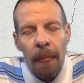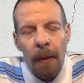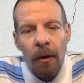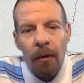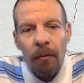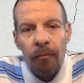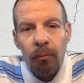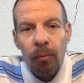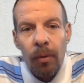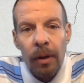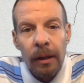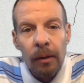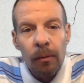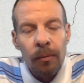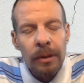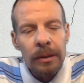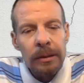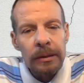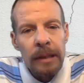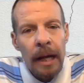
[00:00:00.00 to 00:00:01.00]
Of what it
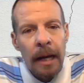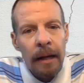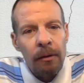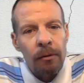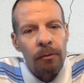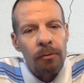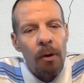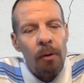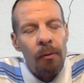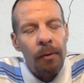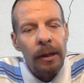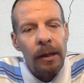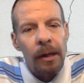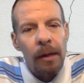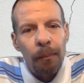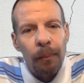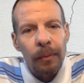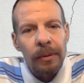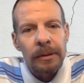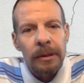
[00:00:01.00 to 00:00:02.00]
was like growing
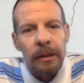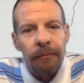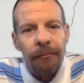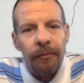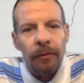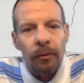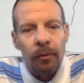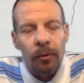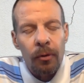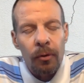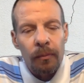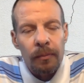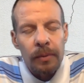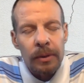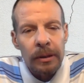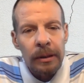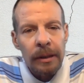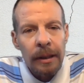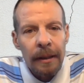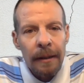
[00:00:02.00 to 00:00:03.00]
up with different
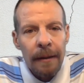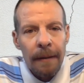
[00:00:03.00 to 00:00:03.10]
groups.